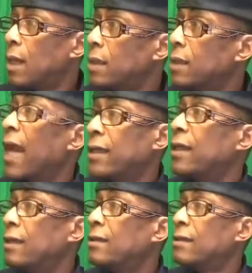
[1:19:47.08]
Yeah, I
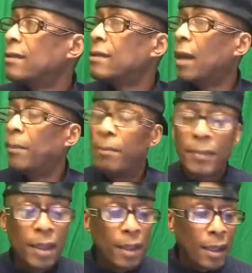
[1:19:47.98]
did. Yep.
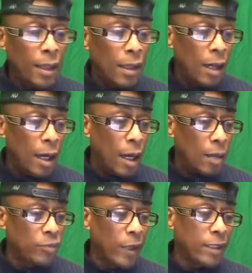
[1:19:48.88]

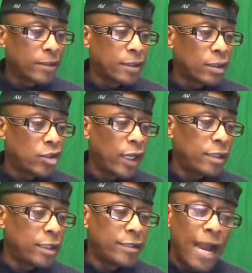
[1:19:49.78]
So I listened to
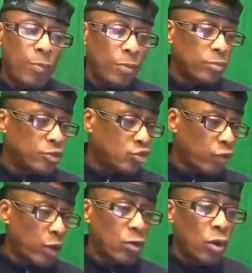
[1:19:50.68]
Jay-Z's album
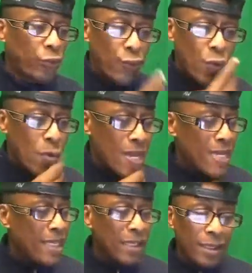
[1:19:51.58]
straight on through.
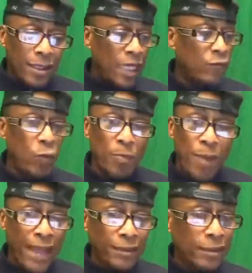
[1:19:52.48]
Even went
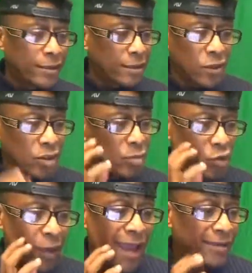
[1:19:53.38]
back to listen to some
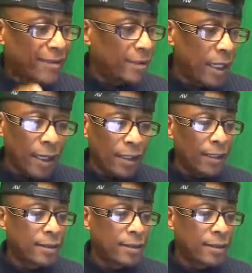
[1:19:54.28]
tracks. Yeah.